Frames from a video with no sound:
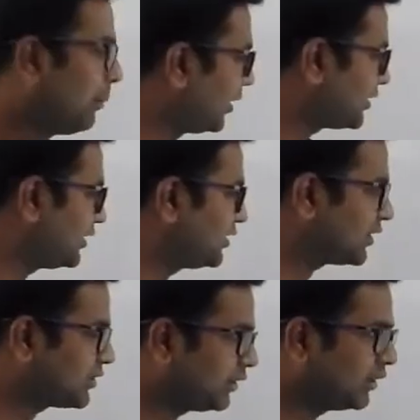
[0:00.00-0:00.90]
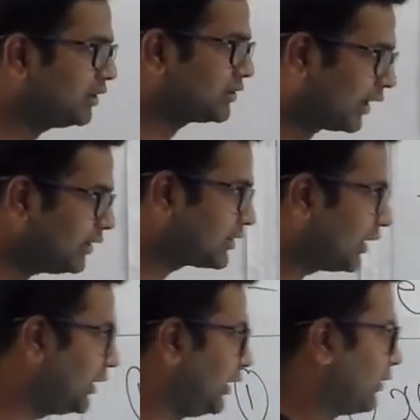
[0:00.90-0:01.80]
But since the signal is
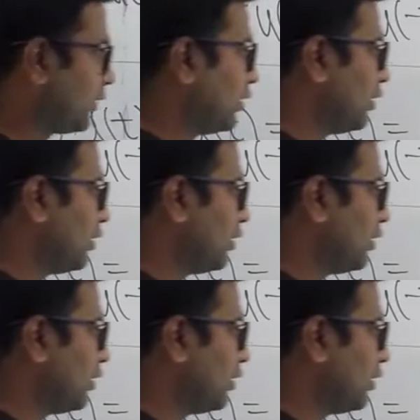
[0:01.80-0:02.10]
right-sided,